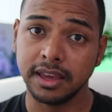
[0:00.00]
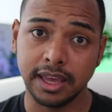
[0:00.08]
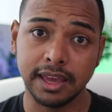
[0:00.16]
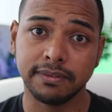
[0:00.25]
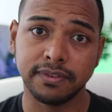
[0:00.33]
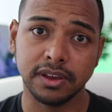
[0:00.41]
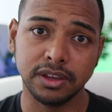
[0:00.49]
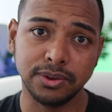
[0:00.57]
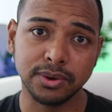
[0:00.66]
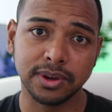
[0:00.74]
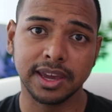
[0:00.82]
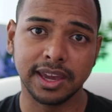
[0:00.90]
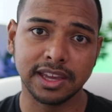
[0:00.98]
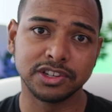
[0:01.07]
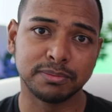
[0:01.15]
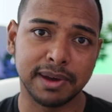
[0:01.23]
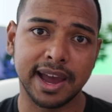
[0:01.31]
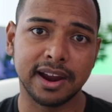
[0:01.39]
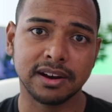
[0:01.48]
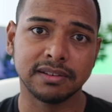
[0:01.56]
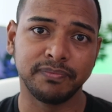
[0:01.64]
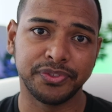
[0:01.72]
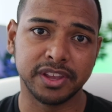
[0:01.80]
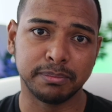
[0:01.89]
if you can get your buyer
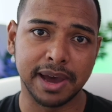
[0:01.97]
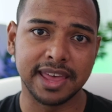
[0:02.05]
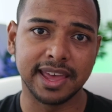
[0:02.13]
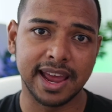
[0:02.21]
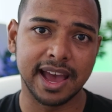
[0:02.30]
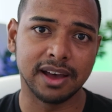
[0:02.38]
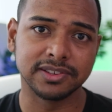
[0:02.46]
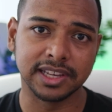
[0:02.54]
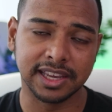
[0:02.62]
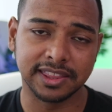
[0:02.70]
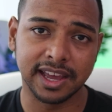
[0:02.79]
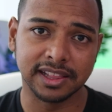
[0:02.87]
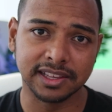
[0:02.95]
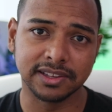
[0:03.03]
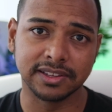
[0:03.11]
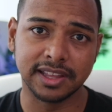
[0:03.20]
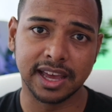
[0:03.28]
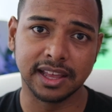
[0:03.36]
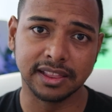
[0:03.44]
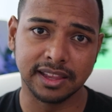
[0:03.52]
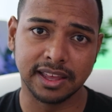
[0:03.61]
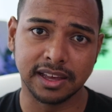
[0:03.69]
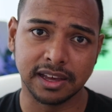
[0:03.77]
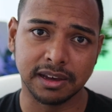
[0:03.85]
to buy that house and get
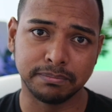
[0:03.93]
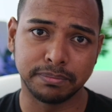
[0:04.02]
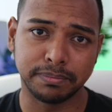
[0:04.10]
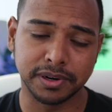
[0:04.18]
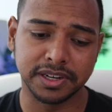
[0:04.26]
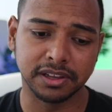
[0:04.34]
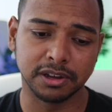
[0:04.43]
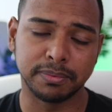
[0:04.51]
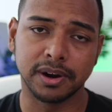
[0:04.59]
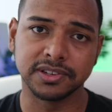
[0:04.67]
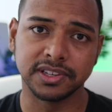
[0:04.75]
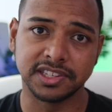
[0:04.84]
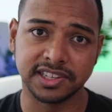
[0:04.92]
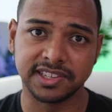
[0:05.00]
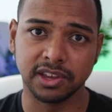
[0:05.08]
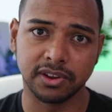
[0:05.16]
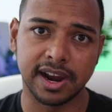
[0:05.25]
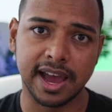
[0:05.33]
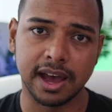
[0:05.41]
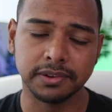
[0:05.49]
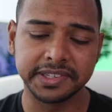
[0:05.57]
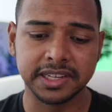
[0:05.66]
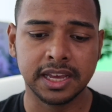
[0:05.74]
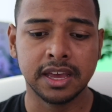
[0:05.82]
that particular person to sell their
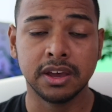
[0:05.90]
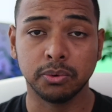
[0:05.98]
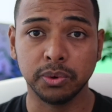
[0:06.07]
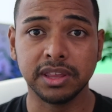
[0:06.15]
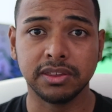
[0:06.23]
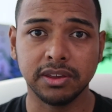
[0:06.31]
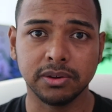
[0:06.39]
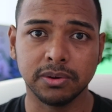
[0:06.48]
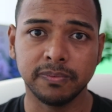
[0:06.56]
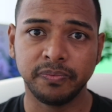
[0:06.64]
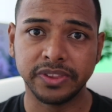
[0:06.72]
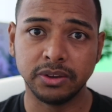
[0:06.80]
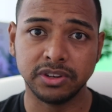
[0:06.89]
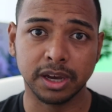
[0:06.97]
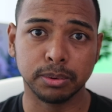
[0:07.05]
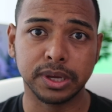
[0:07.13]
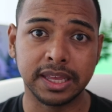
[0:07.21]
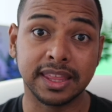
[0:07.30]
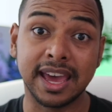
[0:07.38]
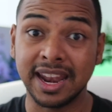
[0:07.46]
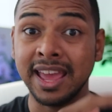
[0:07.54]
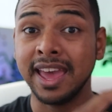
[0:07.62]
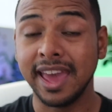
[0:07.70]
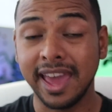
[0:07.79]
house with you, you double in that,
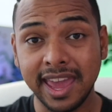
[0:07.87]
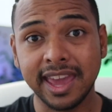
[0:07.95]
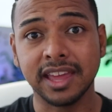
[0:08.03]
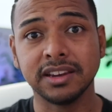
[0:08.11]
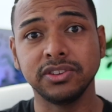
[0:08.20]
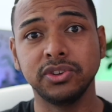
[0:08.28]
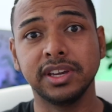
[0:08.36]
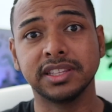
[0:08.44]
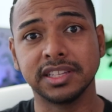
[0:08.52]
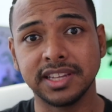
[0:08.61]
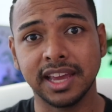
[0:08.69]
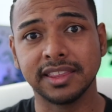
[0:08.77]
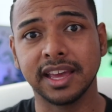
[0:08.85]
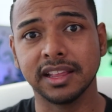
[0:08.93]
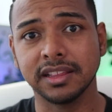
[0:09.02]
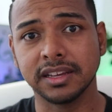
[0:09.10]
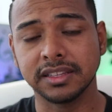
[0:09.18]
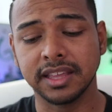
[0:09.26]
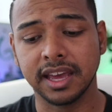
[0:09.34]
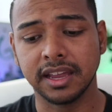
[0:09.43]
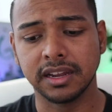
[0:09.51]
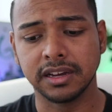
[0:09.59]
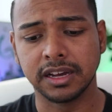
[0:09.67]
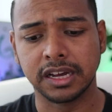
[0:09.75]
and you get to take
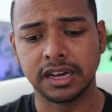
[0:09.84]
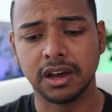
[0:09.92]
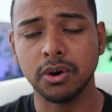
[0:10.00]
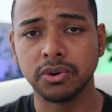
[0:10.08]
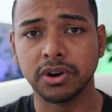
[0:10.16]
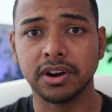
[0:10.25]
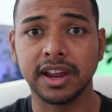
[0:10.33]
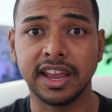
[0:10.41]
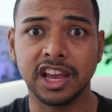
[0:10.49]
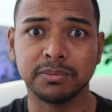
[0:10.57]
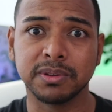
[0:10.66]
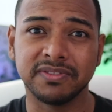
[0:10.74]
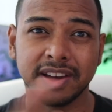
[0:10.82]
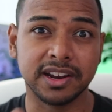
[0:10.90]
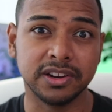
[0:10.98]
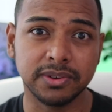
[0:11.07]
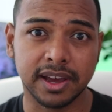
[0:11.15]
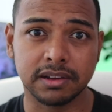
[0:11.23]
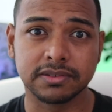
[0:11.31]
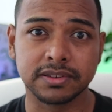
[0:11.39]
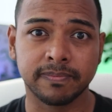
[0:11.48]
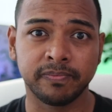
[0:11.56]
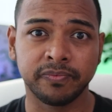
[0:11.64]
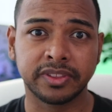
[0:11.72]
that owner and help them find a new house.
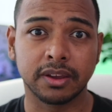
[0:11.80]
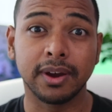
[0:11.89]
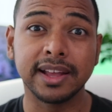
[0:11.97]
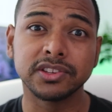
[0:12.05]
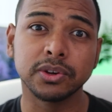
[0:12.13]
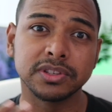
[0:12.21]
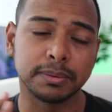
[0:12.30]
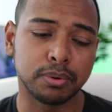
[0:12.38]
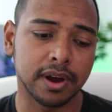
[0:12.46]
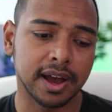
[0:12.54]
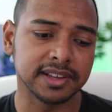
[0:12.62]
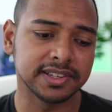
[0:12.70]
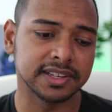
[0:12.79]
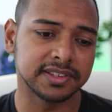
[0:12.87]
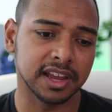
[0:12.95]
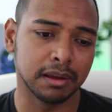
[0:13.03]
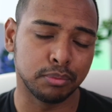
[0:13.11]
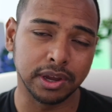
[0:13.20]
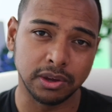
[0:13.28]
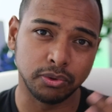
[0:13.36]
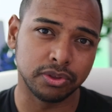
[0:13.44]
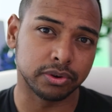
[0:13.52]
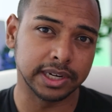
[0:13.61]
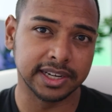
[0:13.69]
All right, so it's a process that can bring you
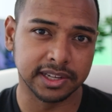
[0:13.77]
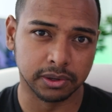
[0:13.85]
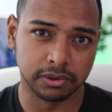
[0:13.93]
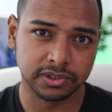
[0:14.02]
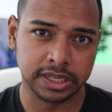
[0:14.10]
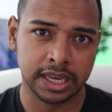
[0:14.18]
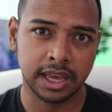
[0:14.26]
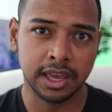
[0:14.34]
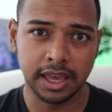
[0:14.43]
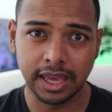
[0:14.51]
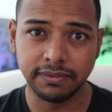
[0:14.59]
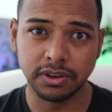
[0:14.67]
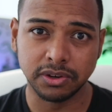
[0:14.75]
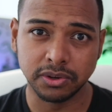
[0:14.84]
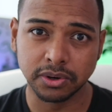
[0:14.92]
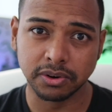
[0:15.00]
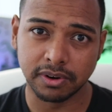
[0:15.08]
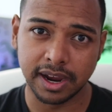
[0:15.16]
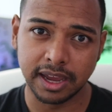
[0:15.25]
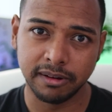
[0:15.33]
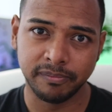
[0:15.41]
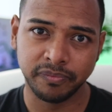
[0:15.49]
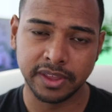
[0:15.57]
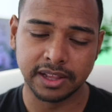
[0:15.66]
3 deals if you do it right.
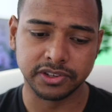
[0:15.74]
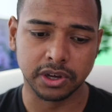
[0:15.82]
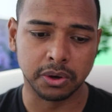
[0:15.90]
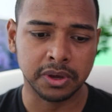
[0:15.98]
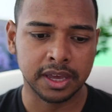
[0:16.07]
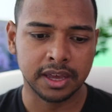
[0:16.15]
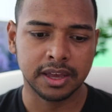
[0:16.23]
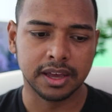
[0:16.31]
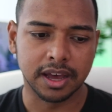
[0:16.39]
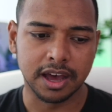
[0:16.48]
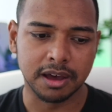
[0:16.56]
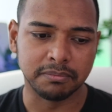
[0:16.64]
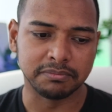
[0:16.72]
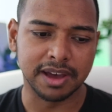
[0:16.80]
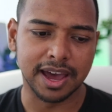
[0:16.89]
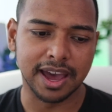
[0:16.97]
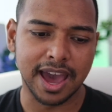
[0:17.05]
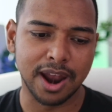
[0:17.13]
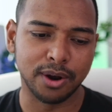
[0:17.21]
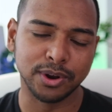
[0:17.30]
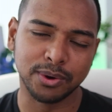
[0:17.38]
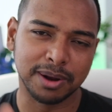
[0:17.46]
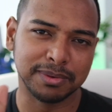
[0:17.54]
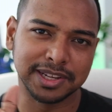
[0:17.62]
And so I don't know
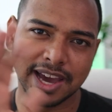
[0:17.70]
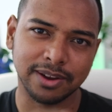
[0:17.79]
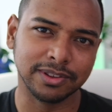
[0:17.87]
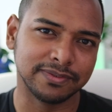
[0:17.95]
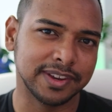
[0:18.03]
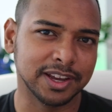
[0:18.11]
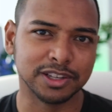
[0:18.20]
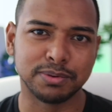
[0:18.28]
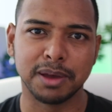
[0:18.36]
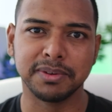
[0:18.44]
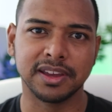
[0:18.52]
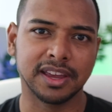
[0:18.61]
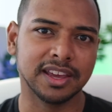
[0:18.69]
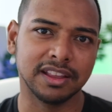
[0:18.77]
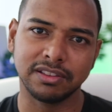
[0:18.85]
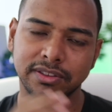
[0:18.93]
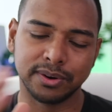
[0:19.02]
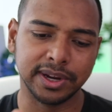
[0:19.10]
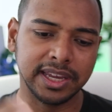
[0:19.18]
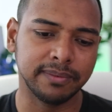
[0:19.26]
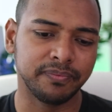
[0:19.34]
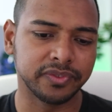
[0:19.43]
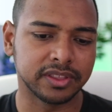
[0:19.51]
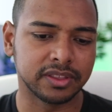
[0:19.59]
what I'm going to title this video. It's probably going to get
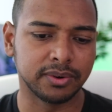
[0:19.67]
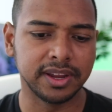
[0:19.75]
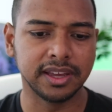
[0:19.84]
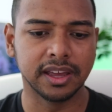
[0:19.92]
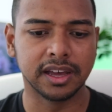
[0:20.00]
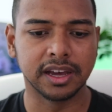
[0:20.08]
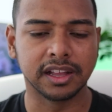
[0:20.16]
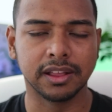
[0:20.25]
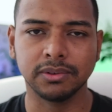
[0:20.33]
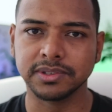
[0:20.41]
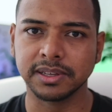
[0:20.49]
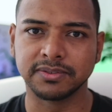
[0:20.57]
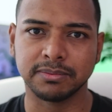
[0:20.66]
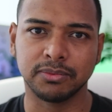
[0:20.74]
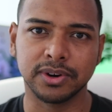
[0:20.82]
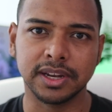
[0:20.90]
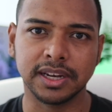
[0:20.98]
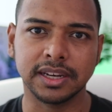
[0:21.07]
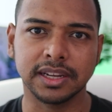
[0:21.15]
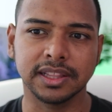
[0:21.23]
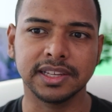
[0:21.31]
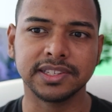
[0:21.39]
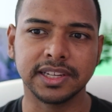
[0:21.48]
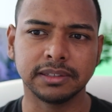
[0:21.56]
three closings from one
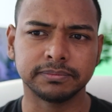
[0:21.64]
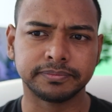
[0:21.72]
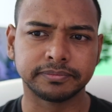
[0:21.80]
listing,